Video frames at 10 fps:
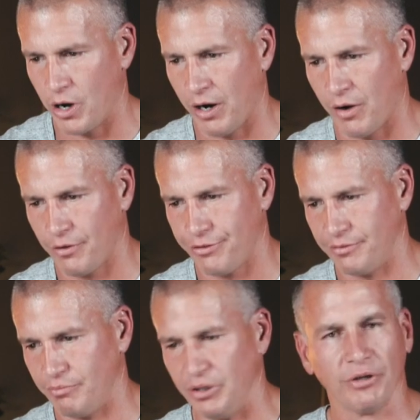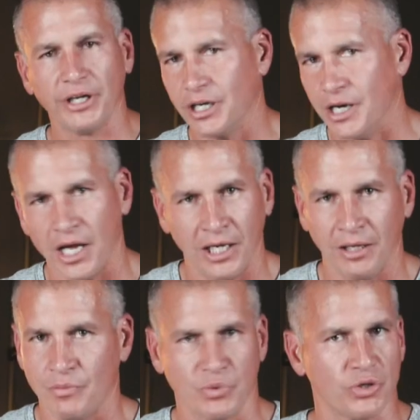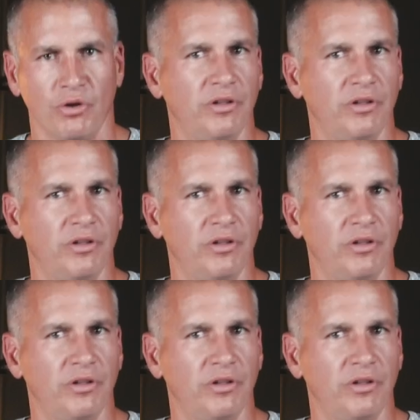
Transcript: wealth and building a name so